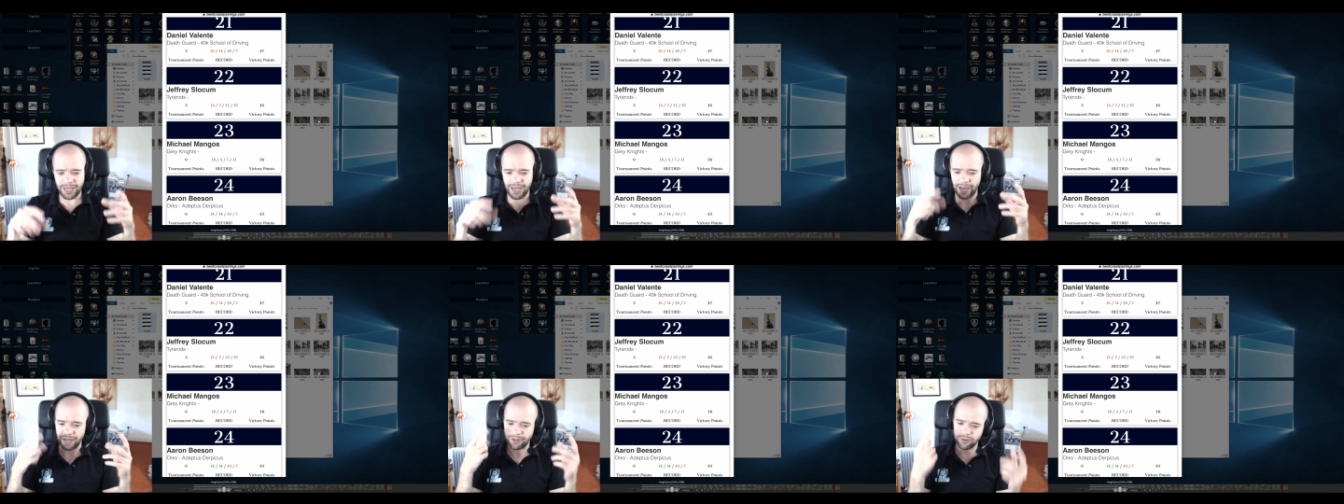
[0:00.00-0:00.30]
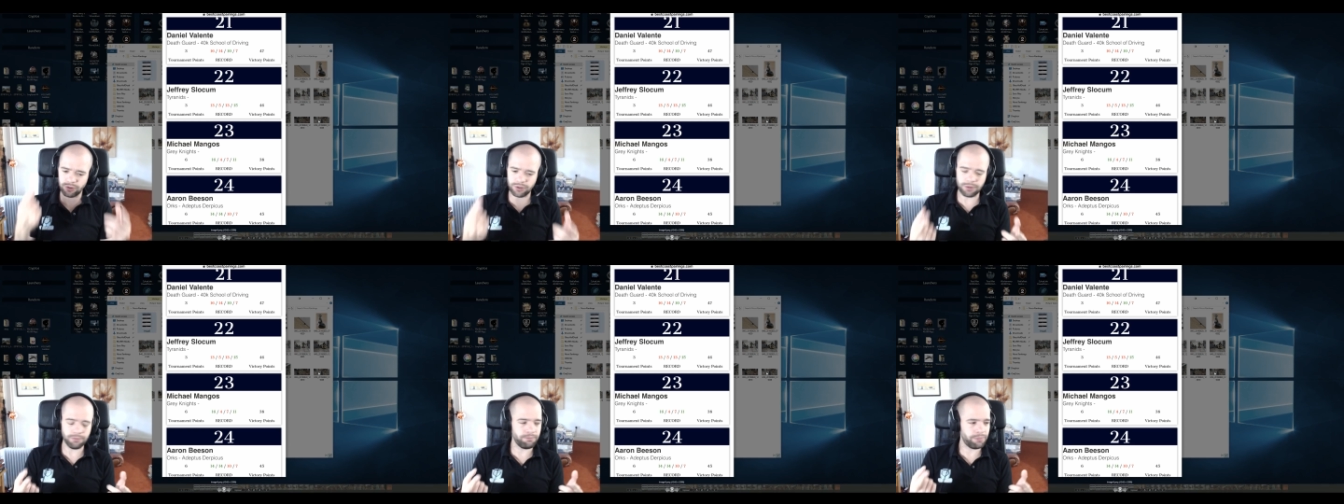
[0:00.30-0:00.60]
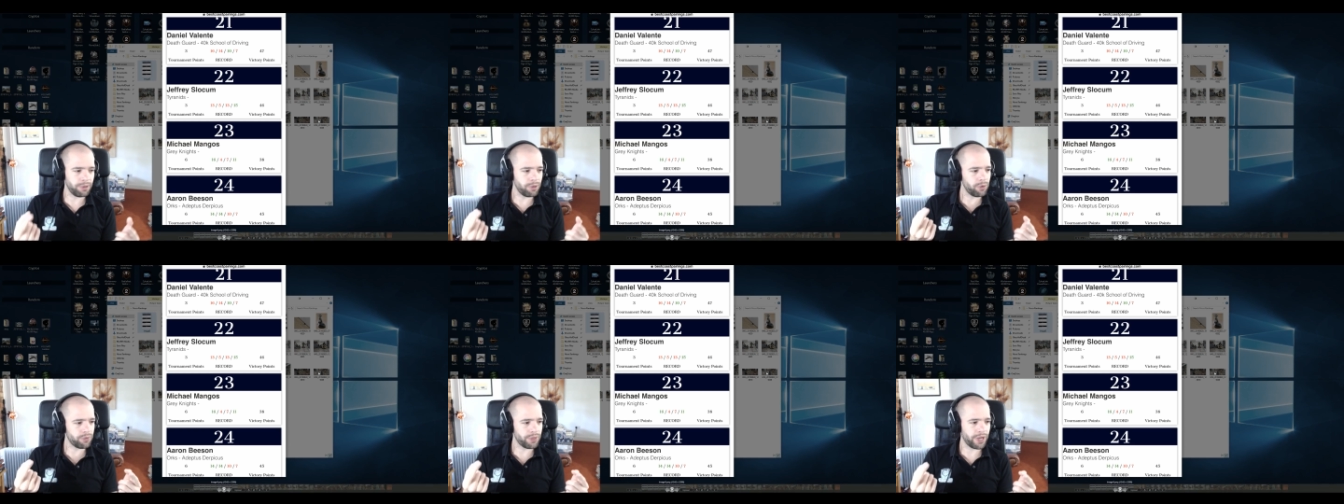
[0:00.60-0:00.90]
and you can
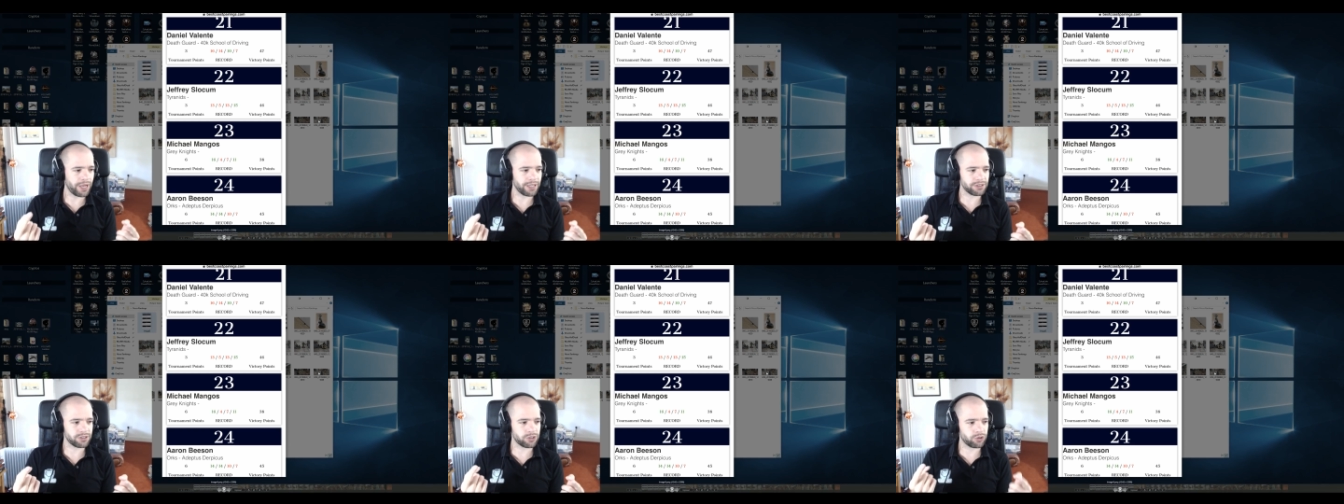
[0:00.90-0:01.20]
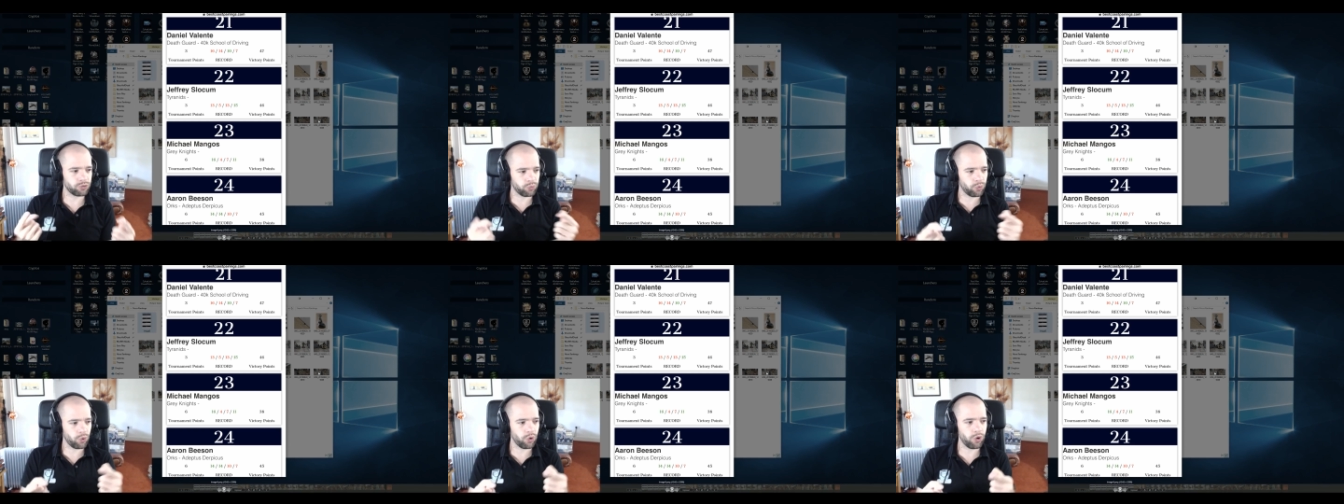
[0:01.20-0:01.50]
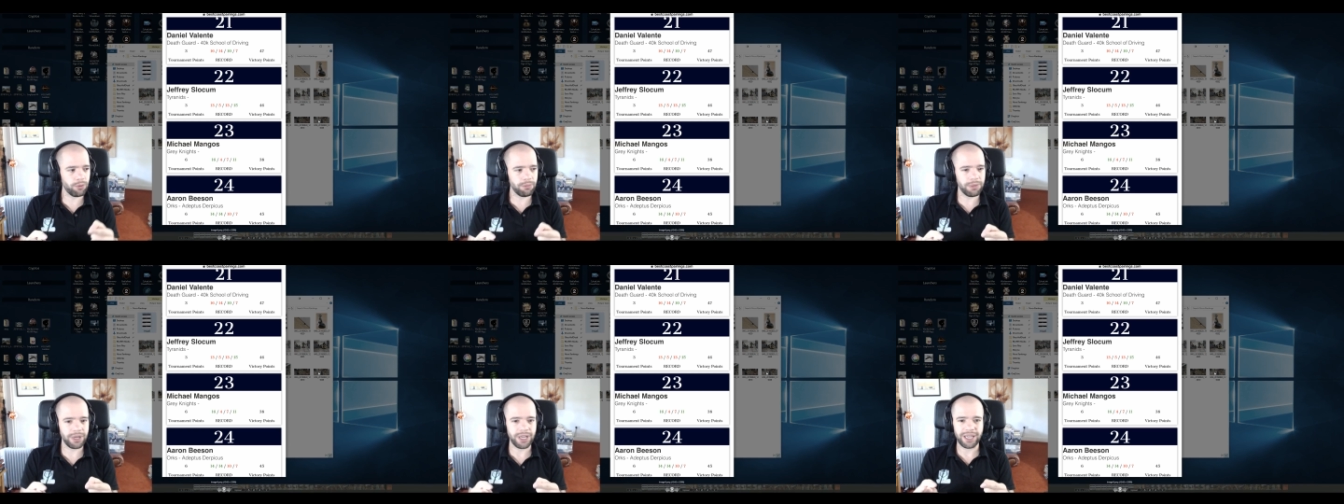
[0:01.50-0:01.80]
build that
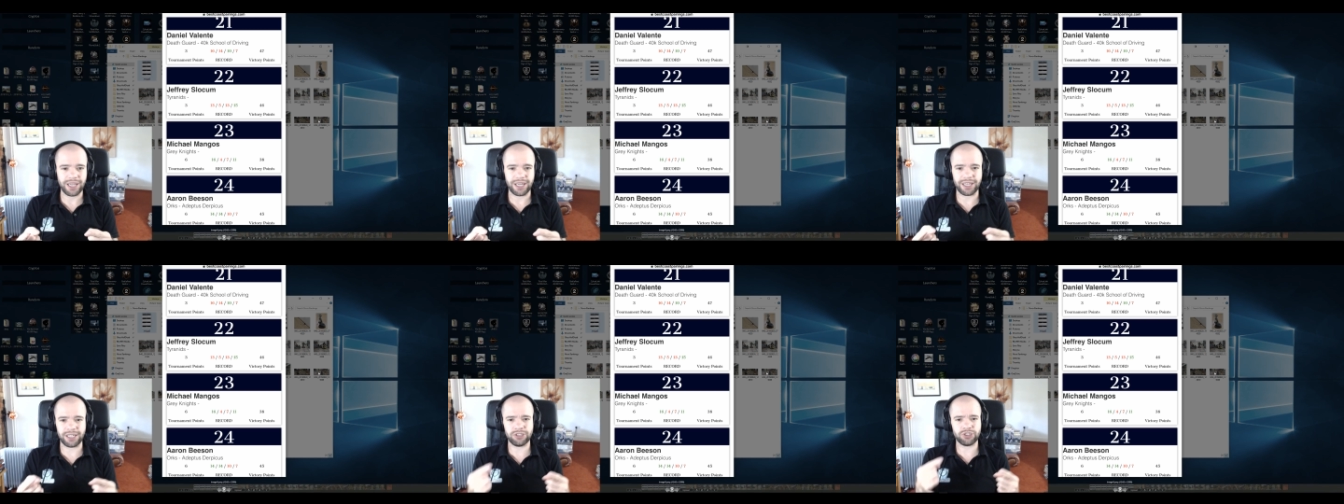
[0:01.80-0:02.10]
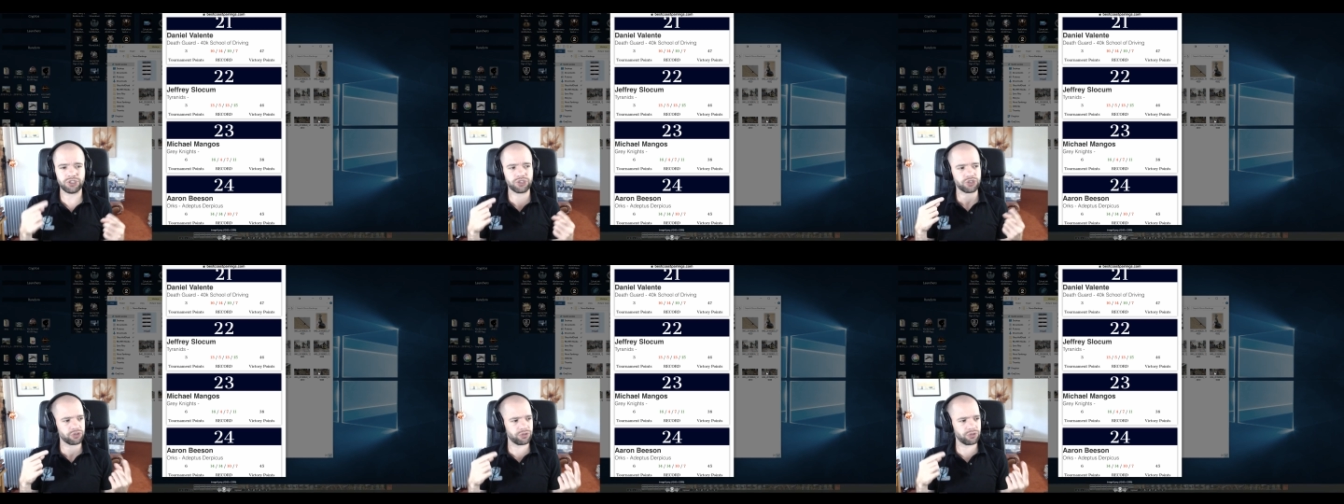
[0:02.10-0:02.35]
swarm in,